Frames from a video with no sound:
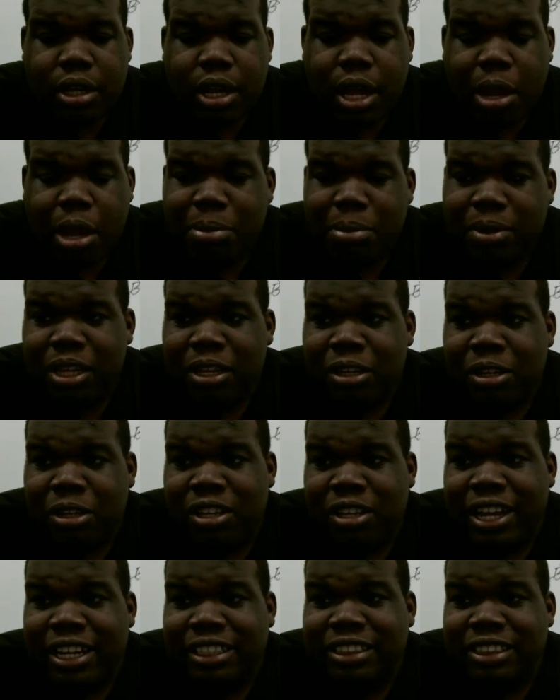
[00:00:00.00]
I believe the
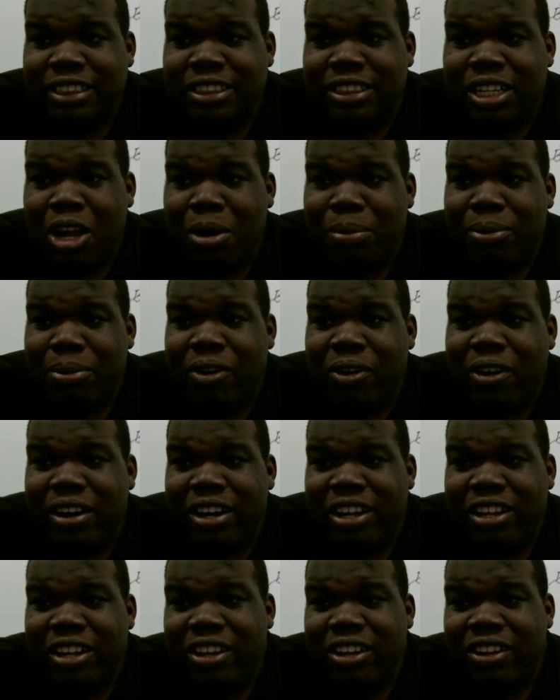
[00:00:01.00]
class is called
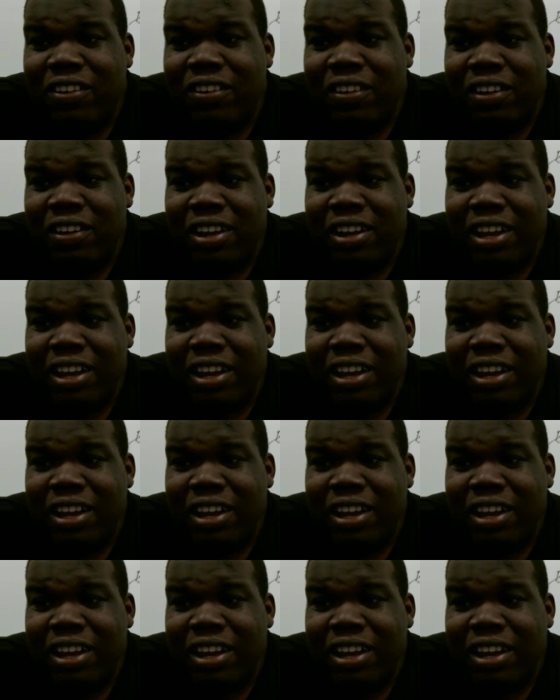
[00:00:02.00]
priority queue,